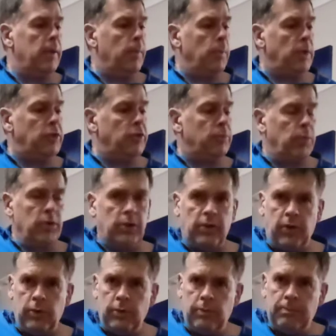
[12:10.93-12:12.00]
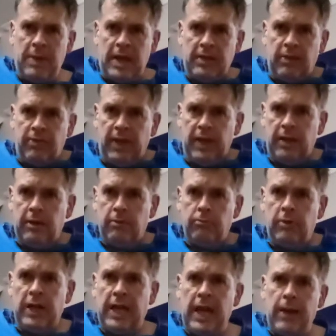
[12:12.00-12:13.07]
we just want to make the thing
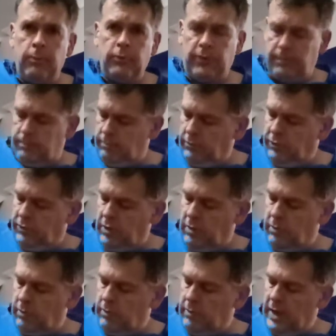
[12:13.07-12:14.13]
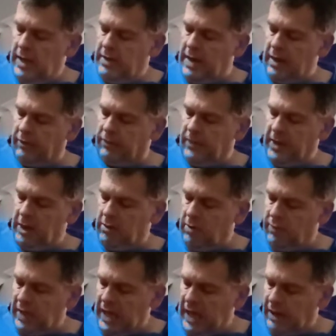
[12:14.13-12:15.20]
ring out. So, index finger on
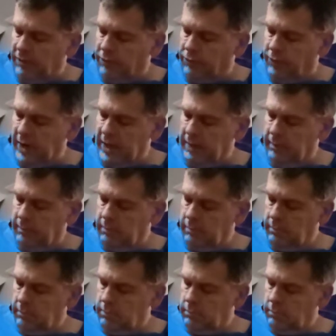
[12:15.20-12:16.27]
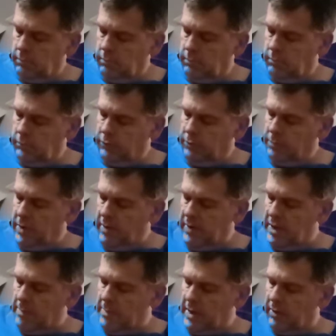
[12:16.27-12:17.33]
the E string, somewhere in
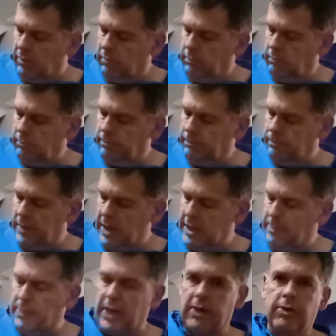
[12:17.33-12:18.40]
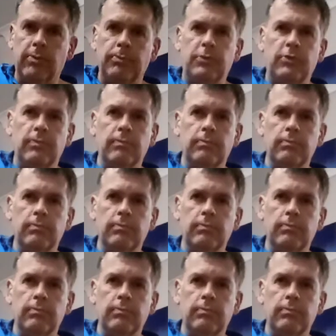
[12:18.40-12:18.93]
the middle by your pickups.